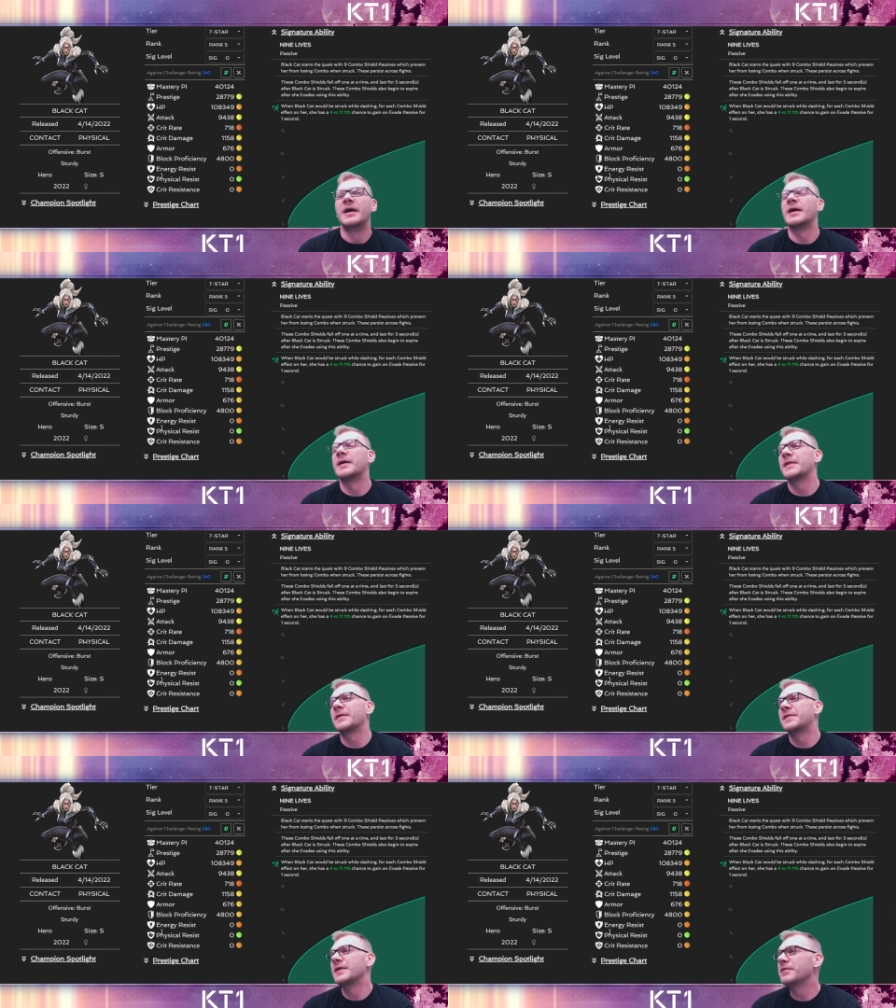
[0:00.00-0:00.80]
Uh, now
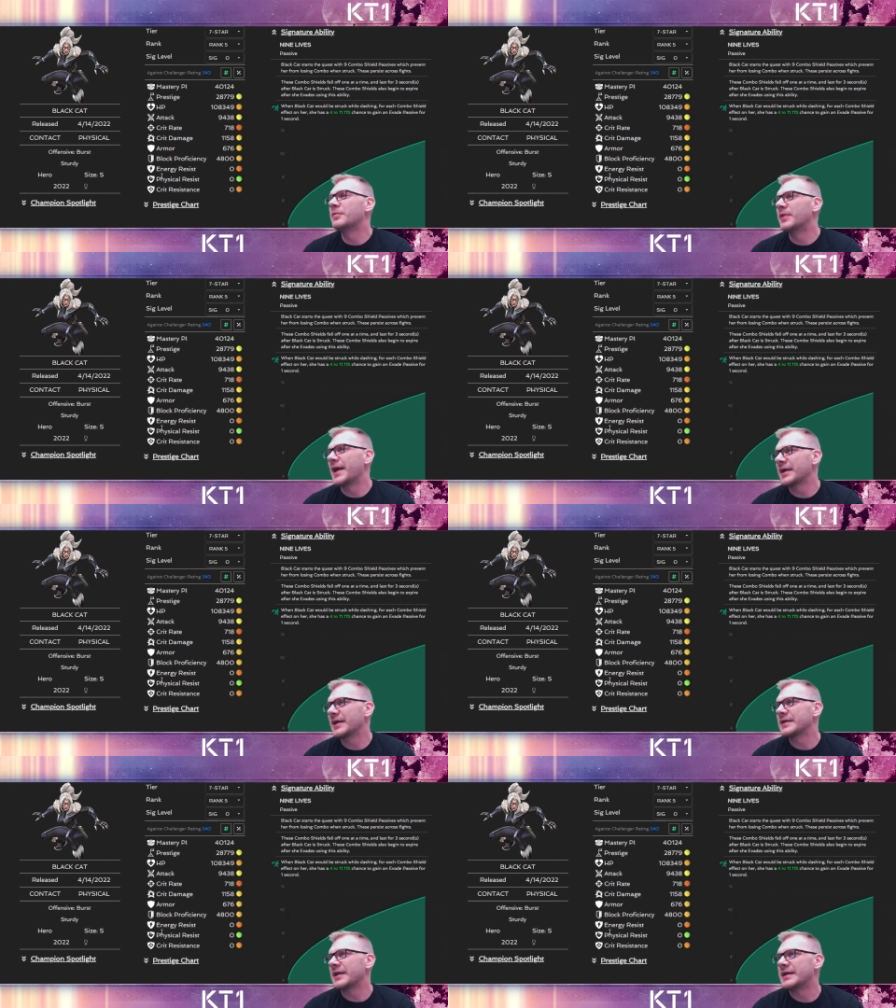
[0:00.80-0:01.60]
the thing with Black
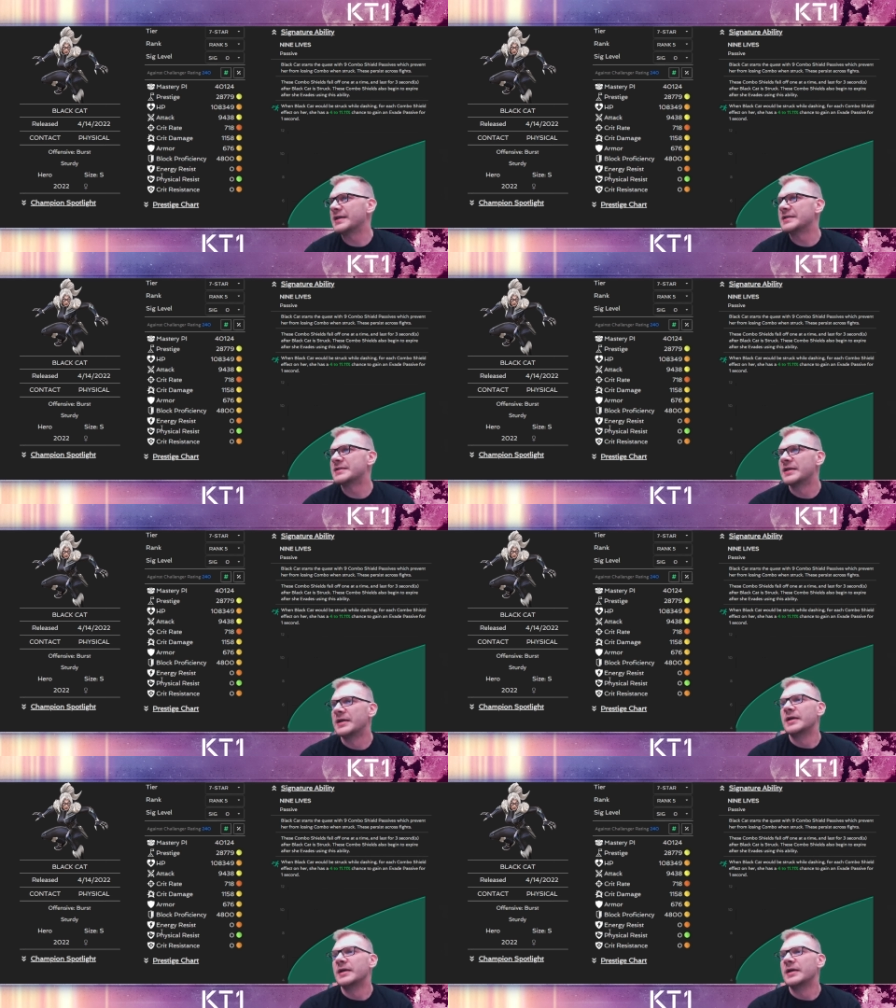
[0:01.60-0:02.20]
Cat is